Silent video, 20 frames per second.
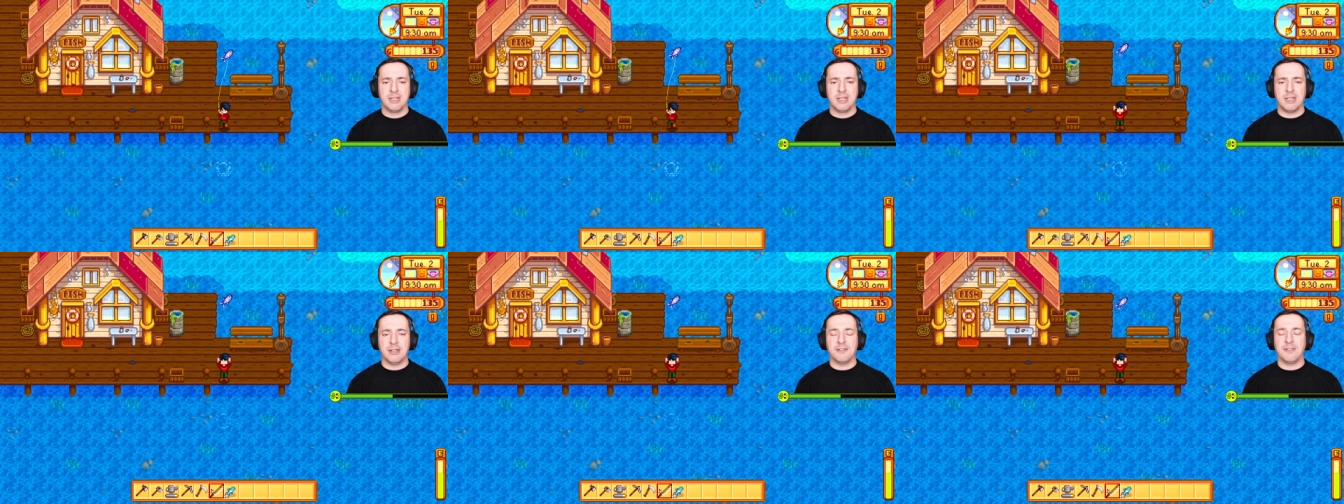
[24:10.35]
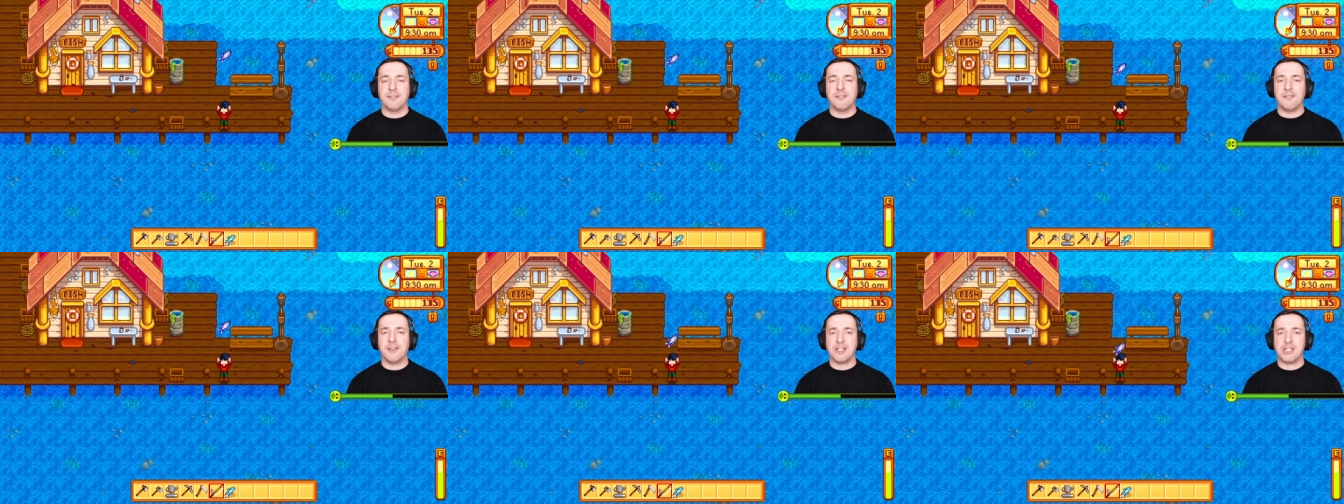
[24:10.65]
And if
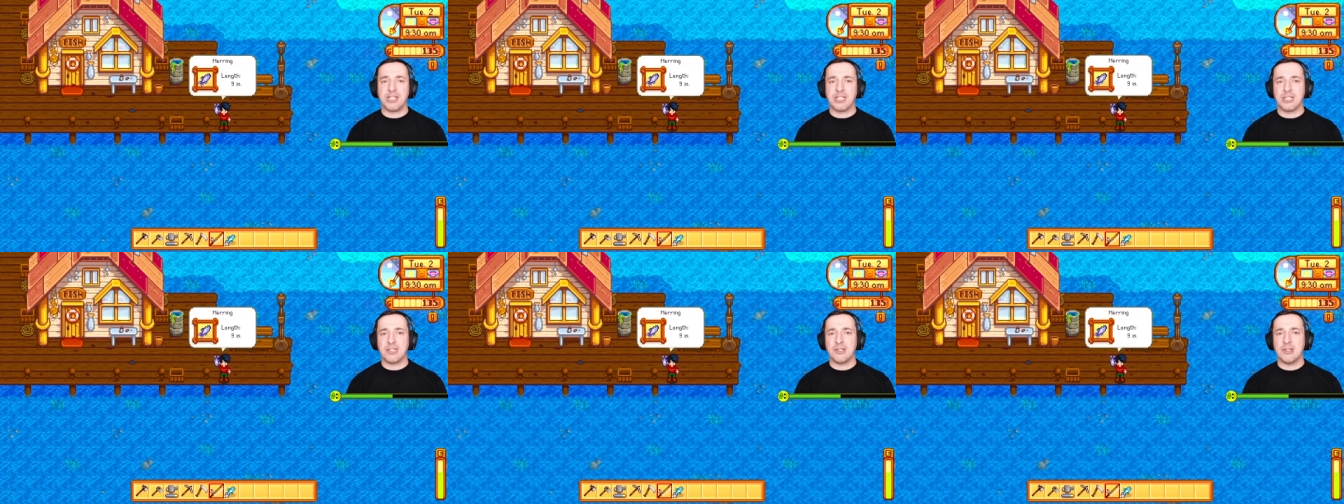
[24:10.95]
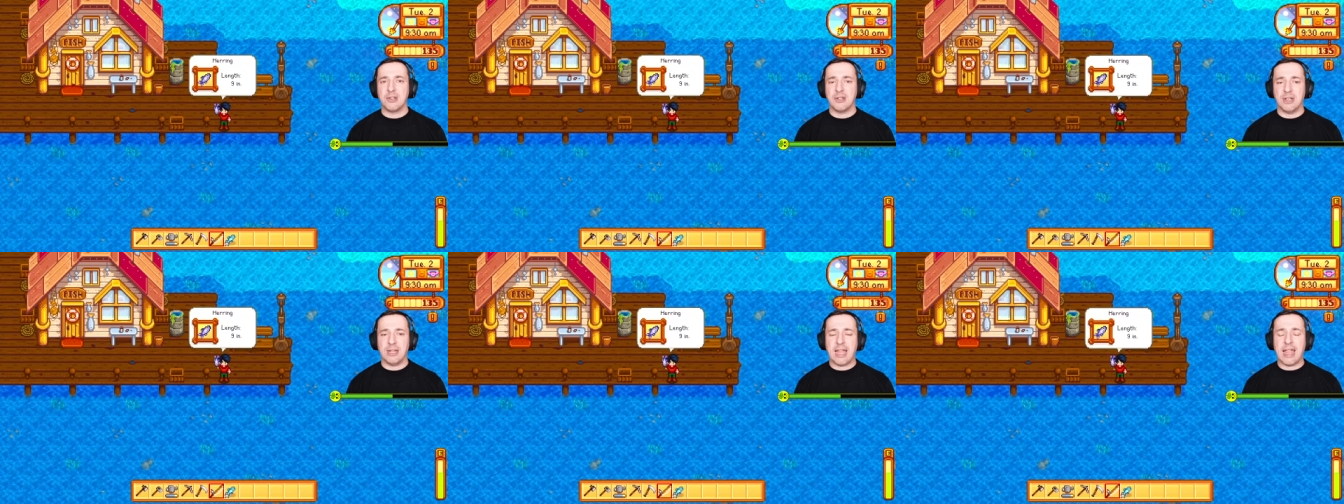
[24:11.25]
the fish is
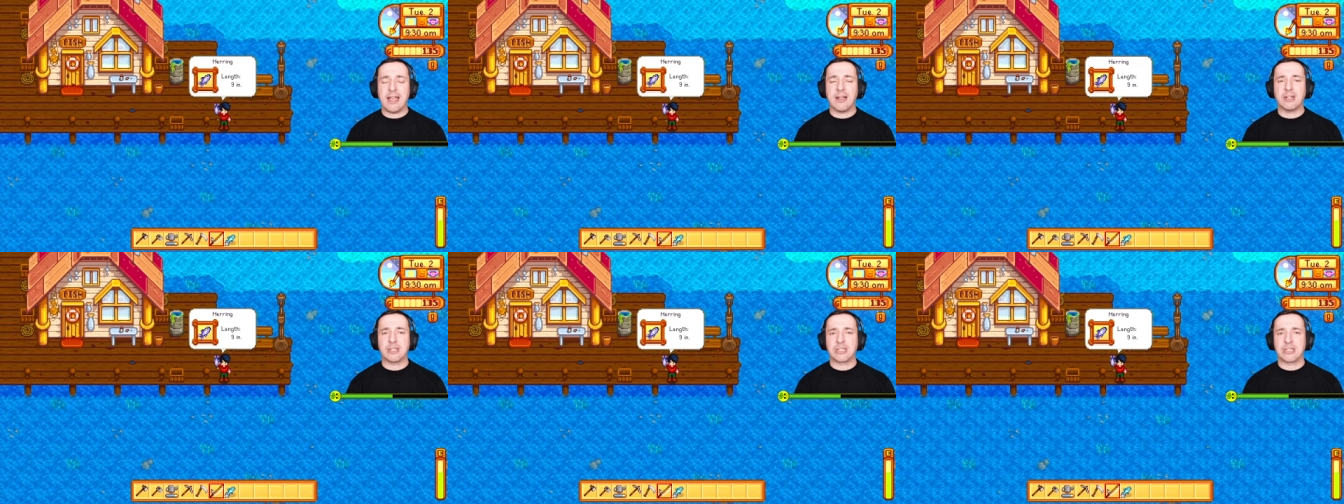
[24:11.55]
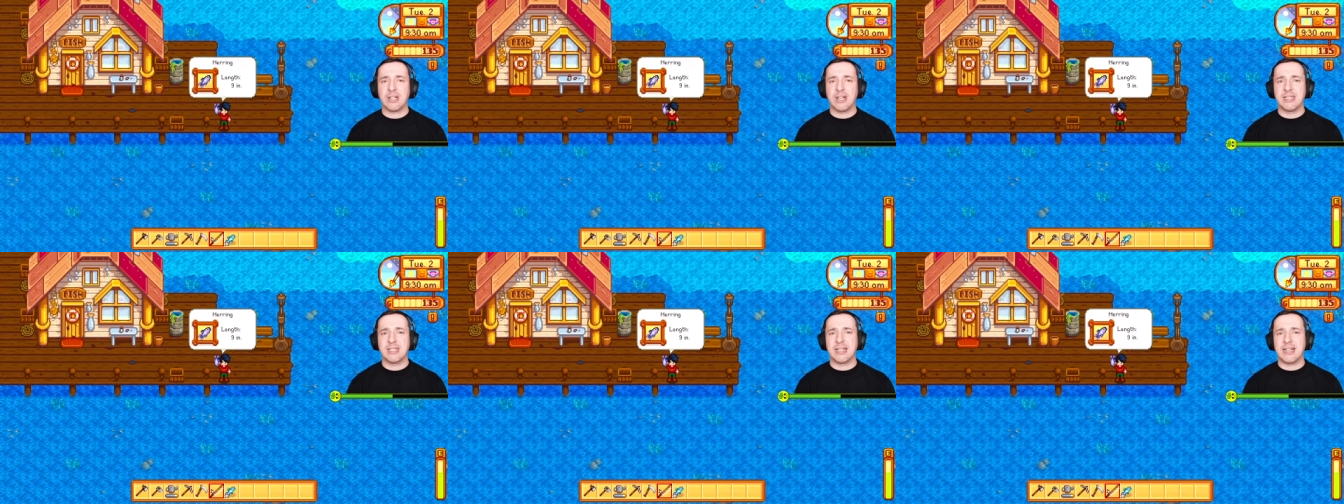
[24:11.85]

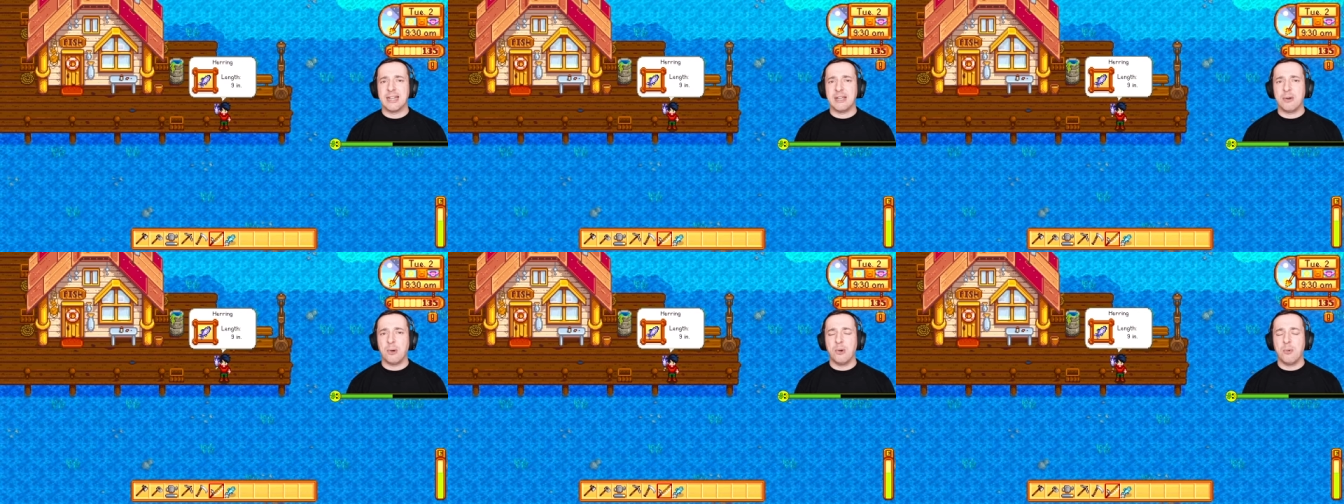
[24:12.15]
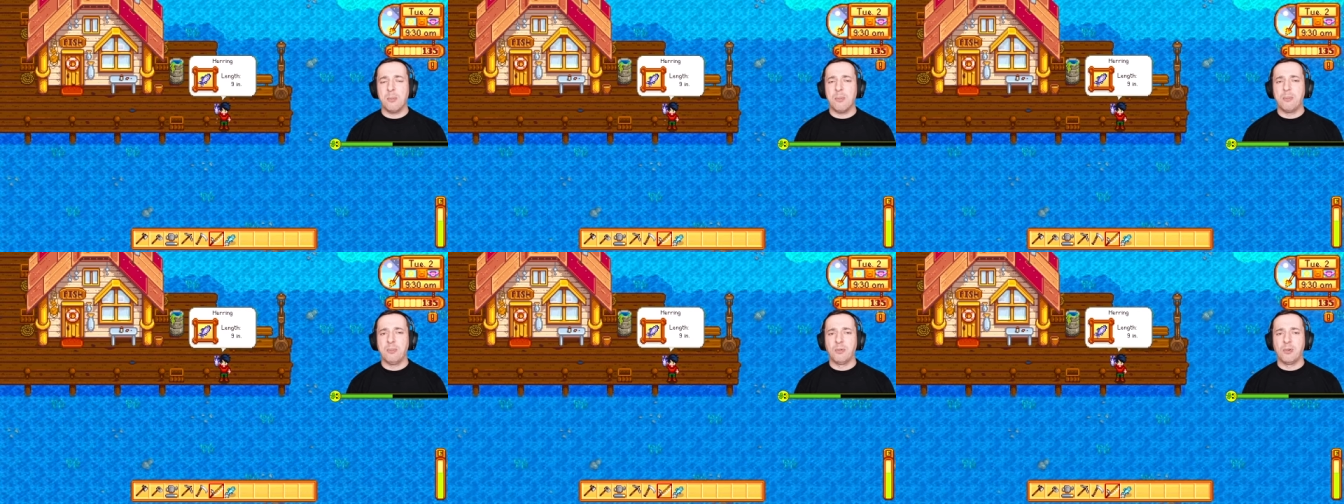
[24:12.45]
outside the
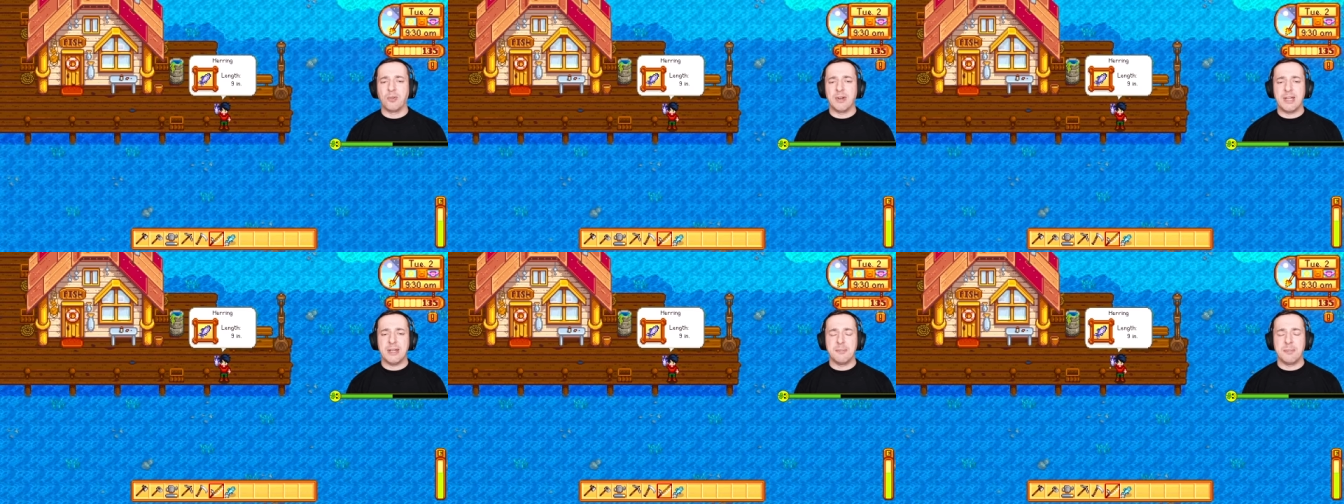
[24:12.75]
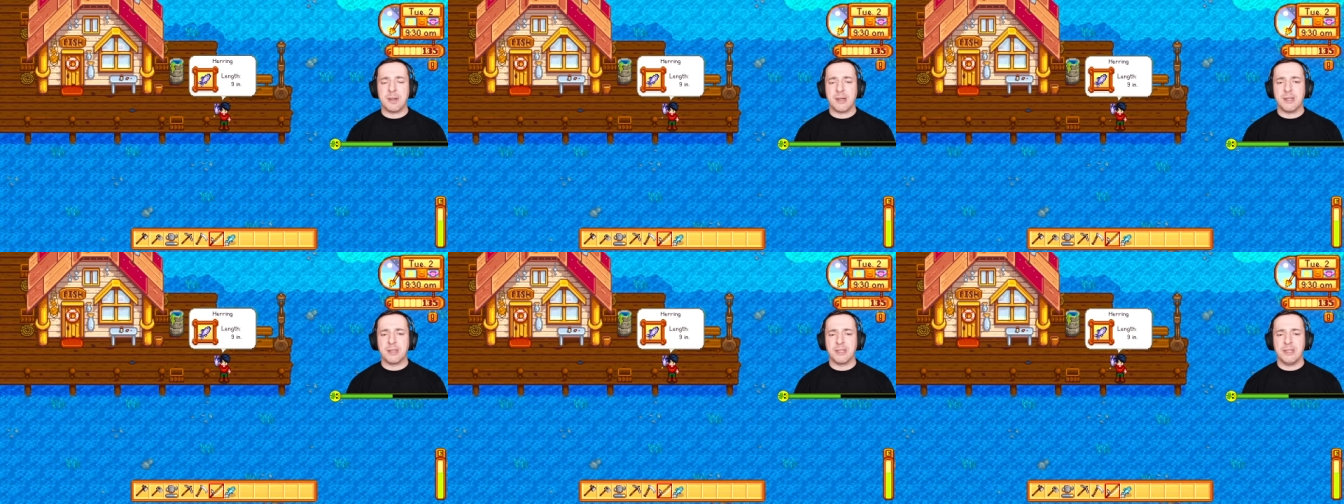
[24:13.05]
little green
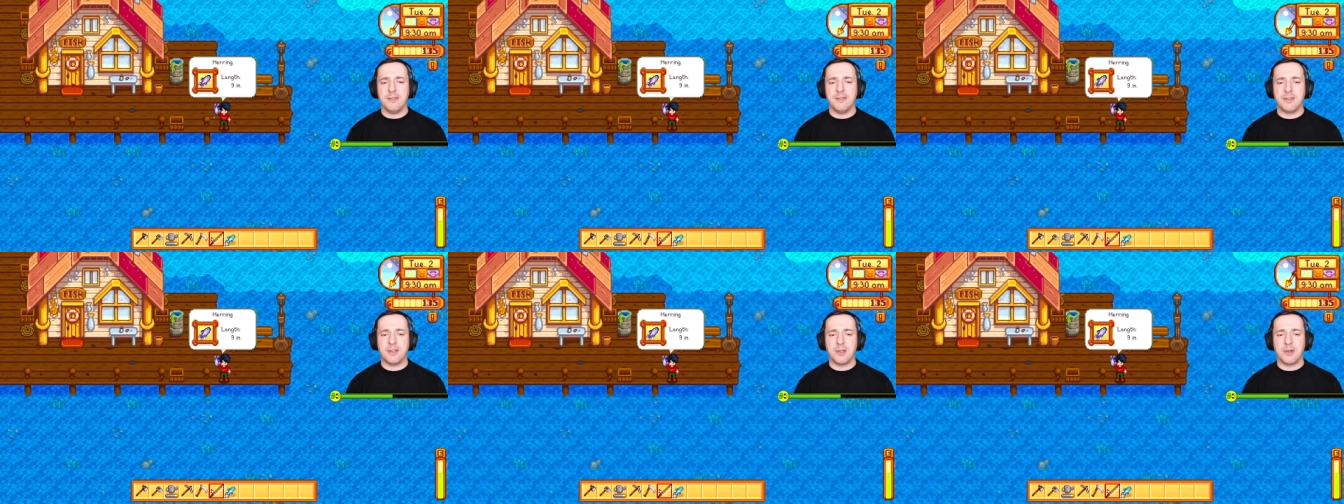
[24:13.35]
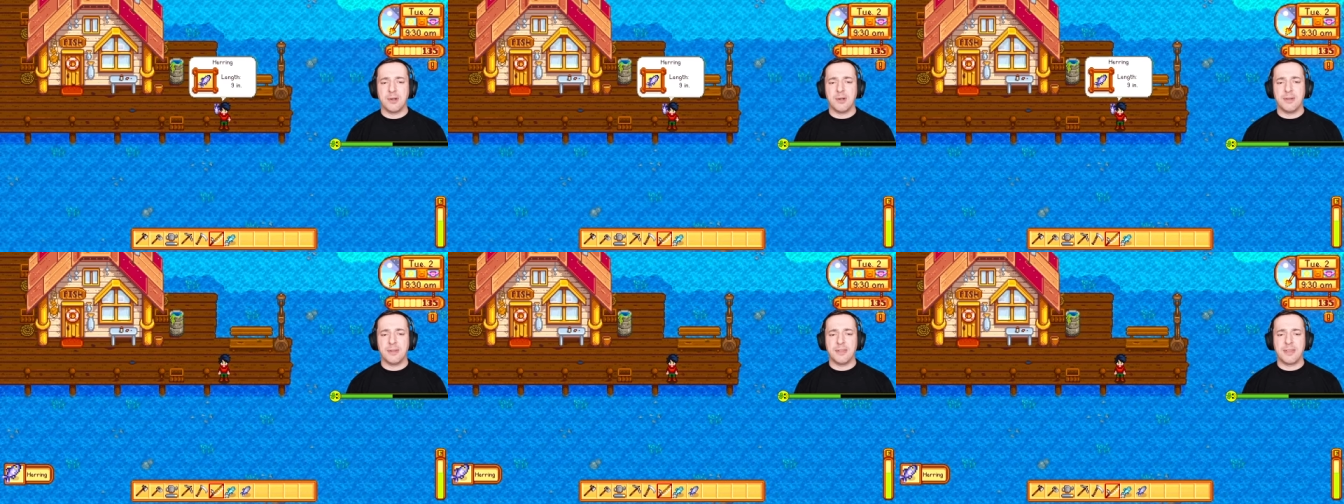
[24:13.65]
bar that you've
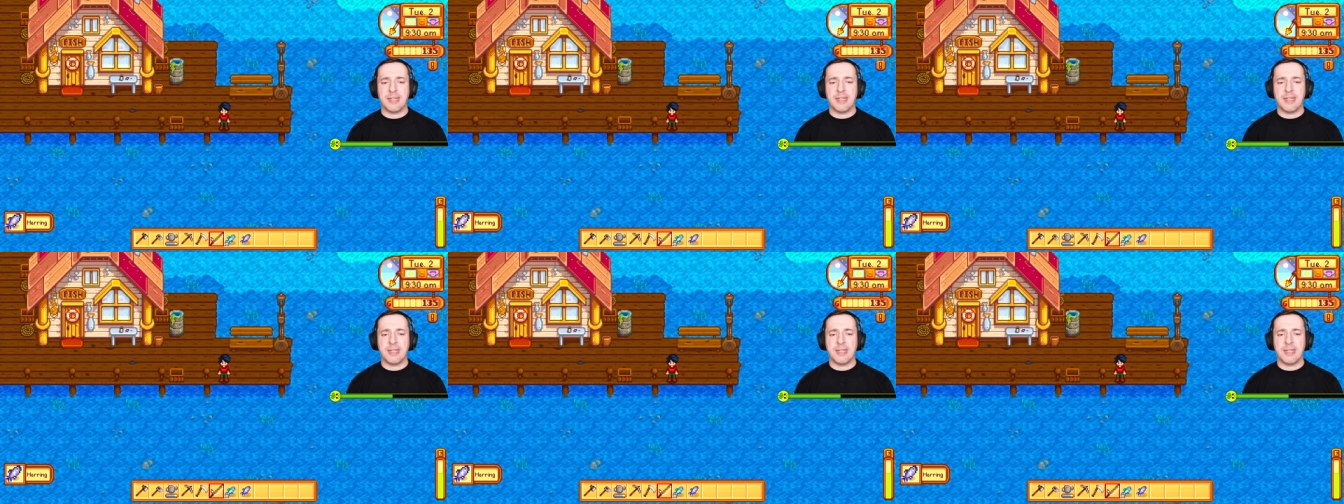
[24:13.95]
got,